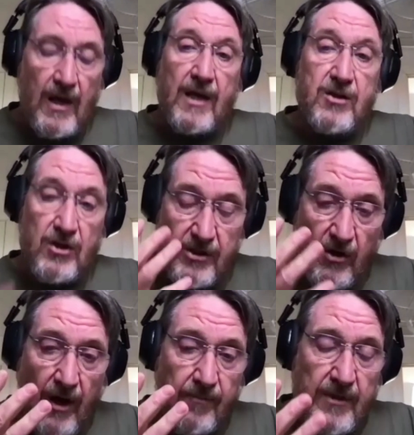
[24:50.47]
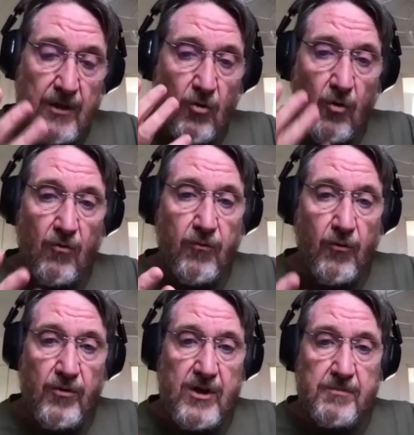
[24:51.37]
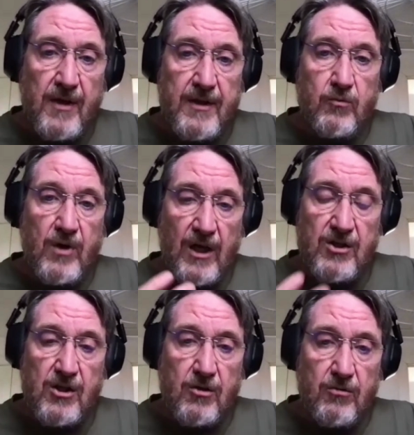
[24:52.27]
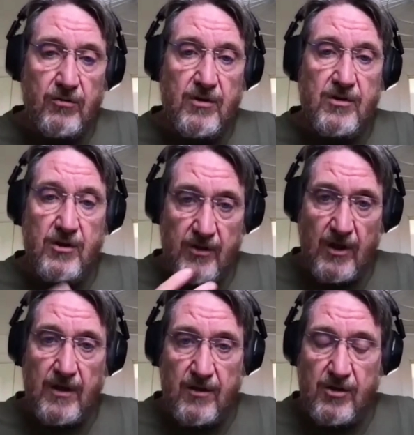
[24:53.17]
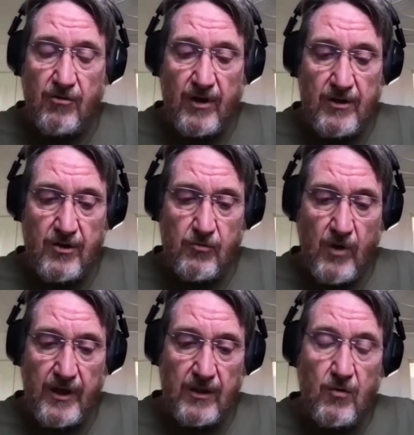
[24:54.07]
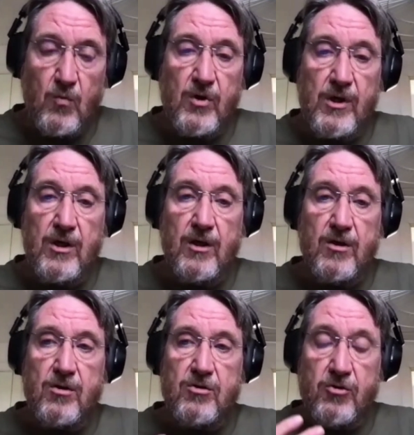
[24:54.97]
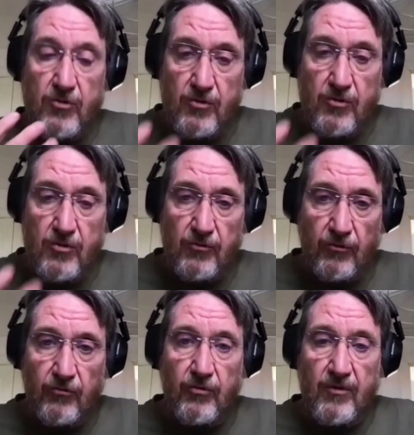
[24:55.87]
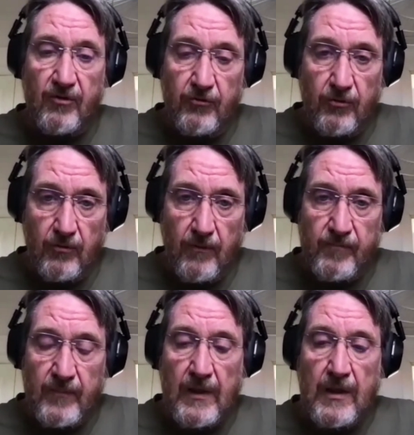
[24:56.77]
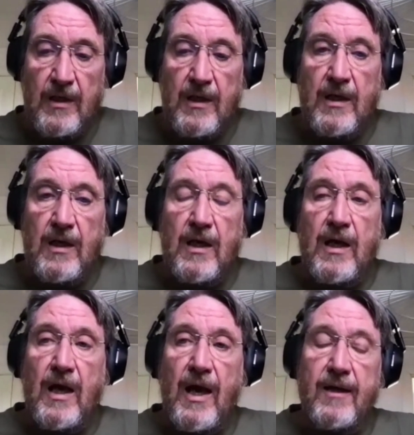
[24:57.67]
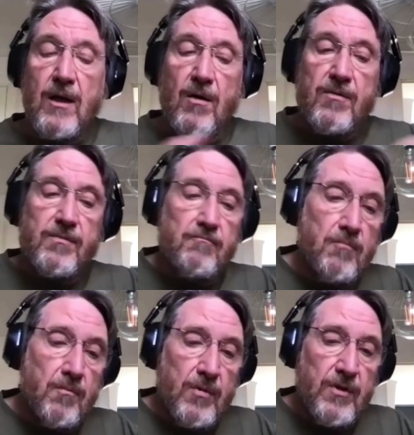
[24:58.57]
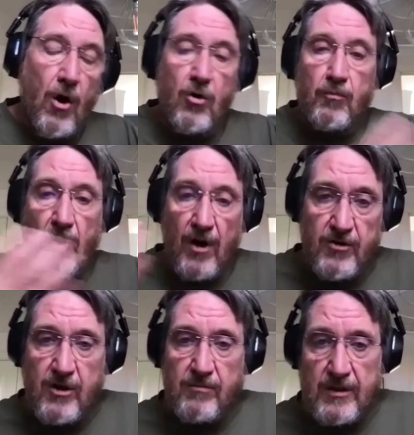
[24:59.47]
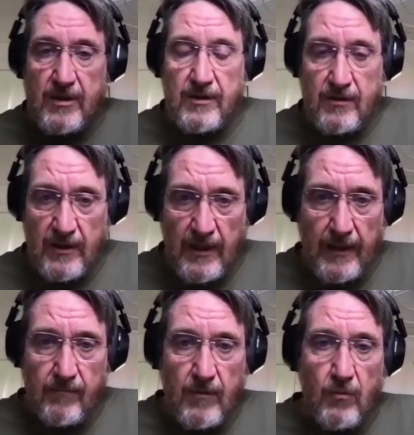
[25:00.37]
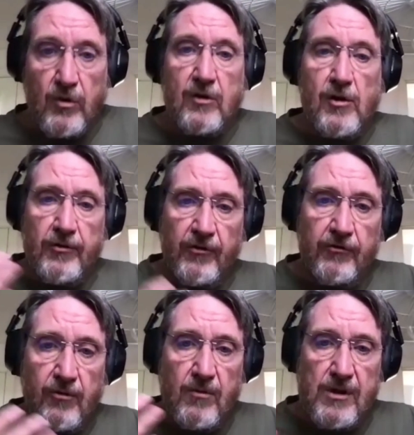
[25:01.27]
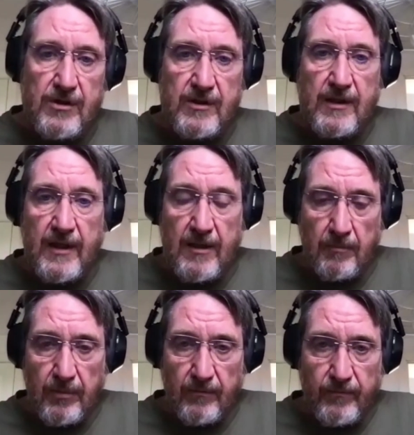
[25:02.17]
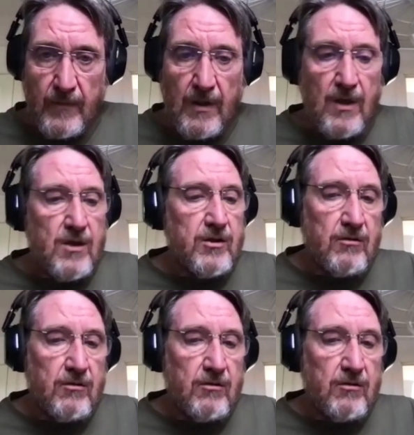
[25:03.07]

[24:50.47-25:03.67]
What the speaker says: It just so happened that all 4 of these men that were executed in this horrendous way were Sothos from Lesotho. And the whole branch committee at the time were Xhosas from the Eastern Cape. So